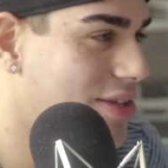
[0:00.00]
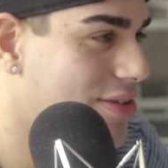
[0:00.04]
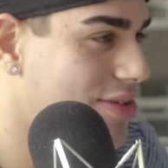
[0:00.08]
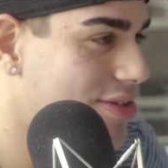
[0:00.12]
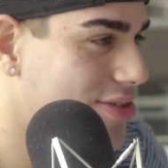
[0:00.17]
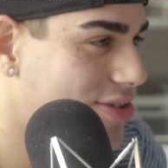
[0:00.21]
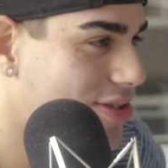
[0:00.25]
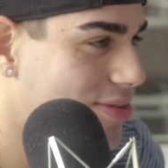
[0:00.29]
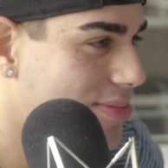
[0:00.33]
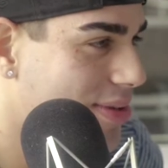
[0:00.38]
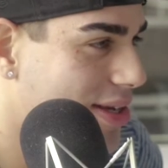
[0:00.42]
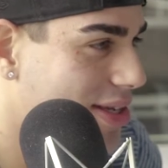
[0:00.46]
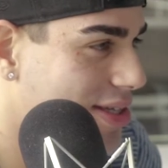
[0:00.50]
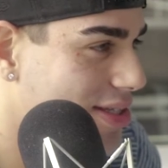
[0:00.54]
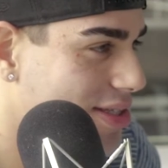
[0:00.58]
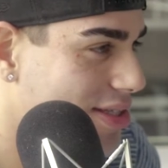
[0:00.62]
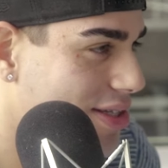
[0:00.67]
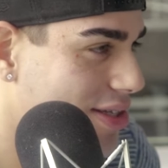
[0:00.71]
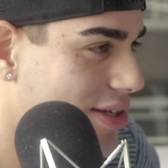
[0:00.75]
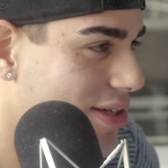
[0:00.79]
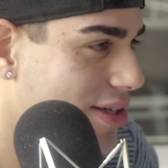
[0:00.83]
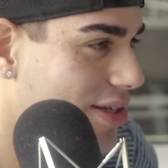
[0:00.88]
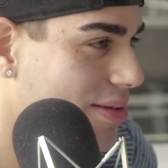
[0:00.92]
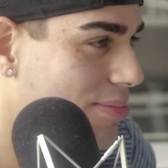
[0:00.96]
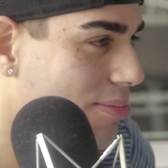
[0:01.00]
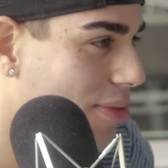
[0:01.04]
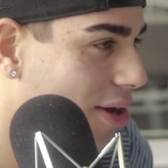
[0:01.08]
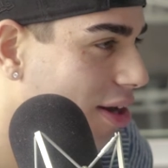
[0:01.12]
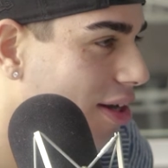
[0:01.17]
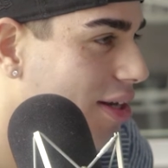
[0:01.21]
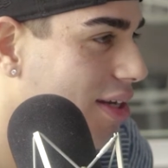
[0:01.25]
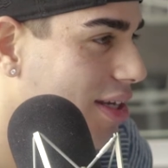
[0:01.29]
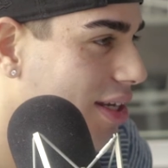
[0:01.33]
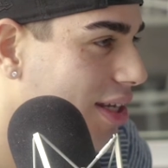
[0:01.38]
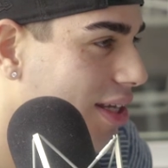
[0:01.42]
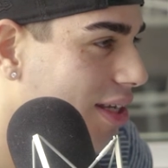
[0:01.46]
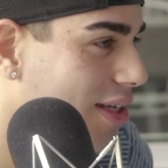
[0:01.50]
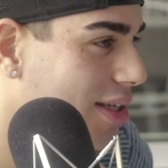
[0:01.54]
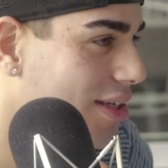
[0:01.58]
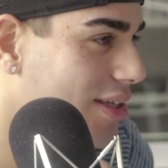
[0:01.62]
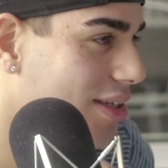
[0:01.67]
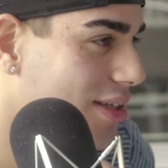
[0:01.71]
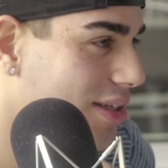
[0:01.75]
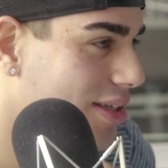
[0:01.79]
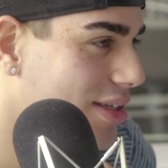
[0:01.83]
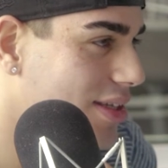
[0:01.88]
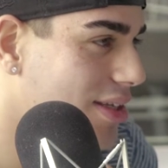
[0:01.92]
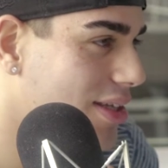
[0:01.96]
YouTube as your marketing,
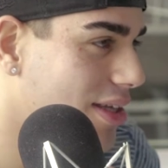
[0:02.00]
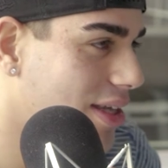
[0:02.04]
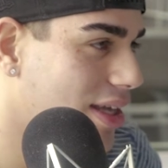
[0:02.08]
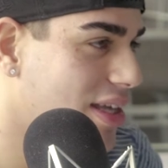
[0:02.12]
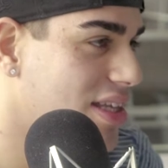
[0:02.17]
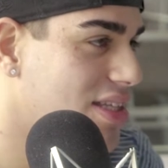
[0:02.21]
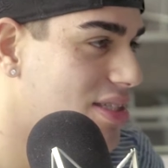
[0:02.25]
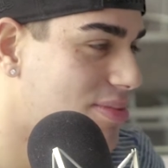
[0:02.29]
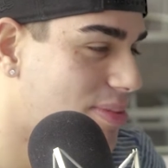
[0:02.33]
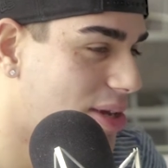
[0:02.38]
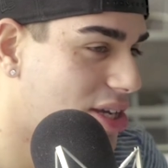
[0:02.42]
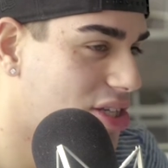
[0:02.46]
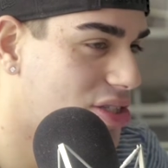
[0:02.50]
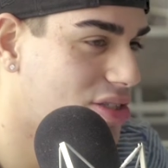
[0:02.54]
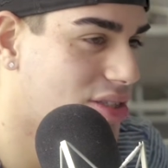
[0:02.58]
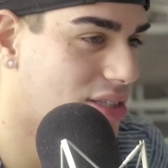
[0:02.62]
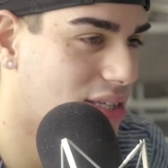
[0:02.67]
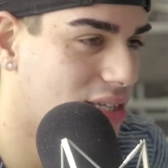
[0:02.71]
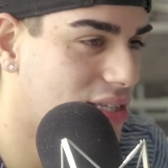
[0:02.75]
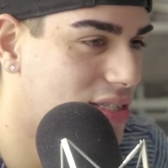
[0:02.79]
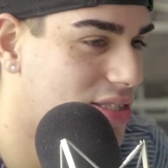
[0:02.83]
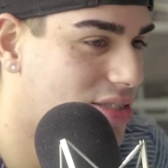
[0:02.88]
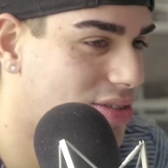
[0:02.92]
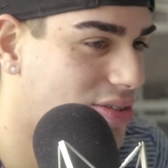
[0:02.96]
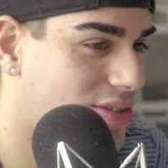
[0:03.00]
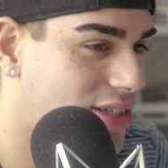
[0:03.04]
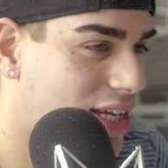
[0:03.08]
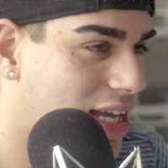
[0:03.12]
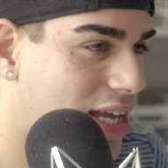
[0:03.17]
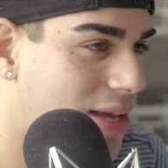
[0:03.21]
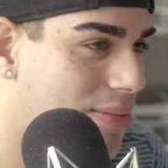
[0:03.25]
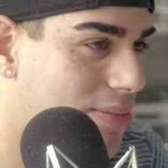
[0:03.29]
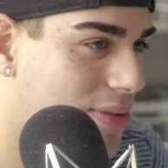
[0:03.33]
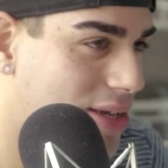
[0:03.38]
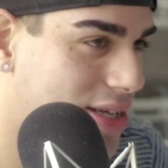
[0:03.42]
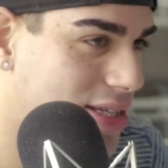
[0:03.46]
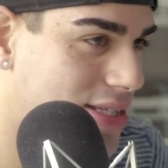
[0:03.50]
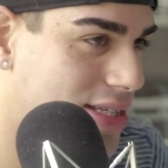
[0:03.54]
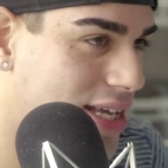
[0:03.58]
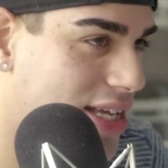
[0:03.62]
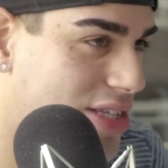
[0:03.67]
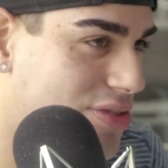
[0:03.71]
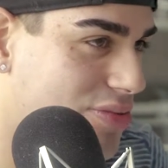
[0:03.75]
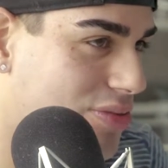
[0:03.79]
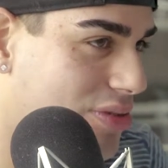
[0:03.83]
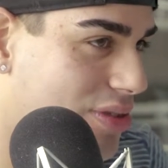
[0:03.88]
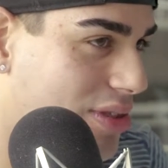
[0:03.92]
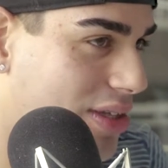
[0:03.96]
especially Instagram, because
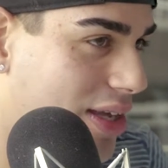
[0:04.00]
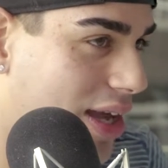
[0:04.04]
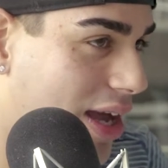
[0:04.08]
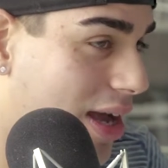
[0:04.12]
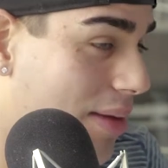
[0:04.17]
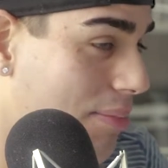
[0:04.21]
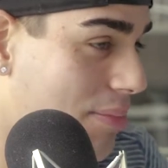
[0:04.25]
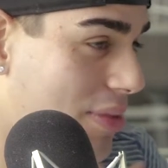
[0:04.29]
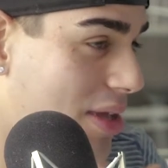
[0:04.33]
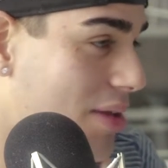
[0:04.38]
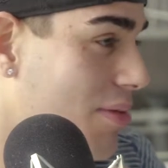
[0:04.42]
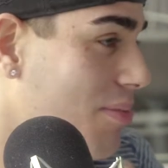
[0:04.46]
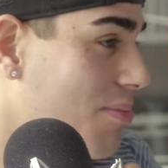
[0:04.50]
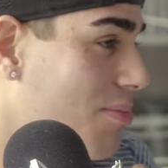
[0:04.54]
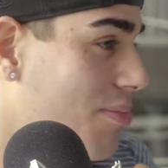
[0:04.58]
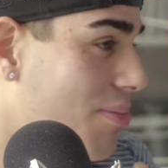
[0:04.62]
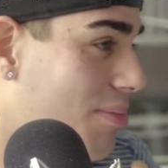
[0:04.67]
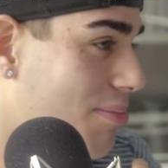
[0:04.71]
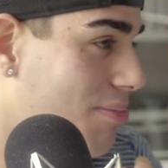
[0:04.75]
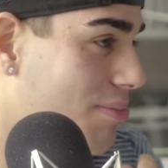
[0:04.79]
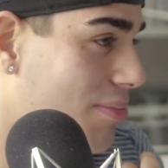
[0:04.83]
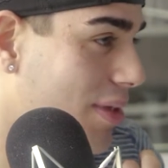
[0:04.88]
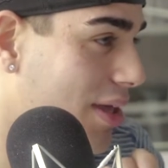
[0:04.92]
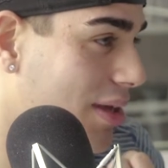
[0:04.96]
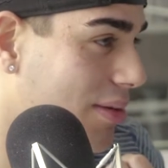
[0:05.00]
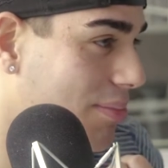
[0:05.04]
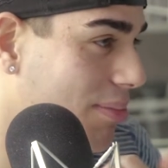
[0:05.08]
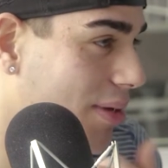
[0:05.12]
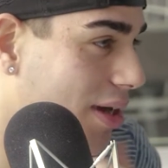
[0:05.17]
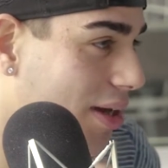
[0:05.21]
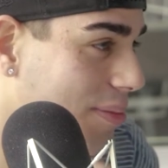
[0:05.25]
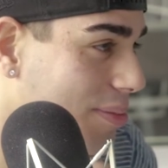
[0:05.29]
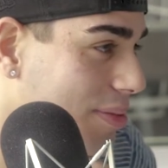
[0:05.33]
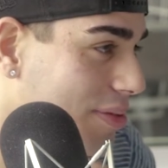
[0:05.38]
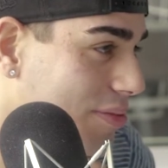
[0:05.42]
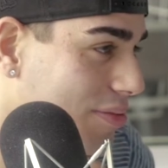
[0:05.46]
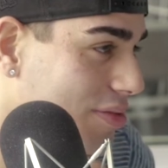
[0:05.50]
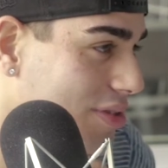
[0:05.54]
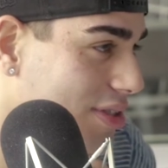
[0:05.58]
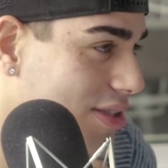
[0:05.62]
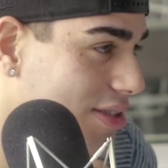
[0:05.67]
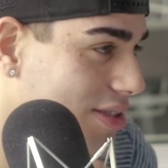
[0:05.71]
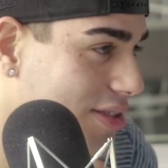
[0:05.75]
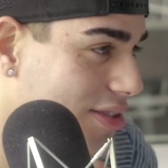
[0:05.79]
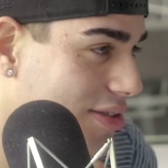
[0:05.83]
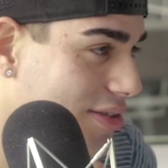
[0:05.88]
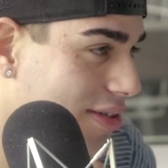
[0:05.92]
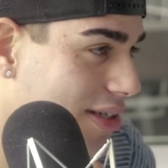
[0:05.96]
that's what got me like popping with
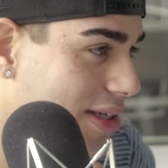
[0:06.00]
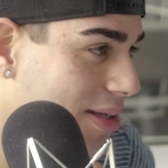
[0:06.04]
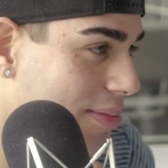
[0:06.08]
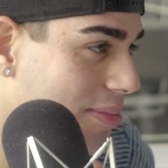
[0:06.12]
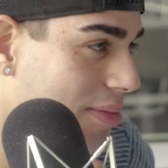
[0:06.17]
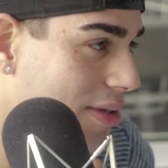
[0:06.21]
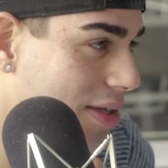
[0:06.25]
Instagram.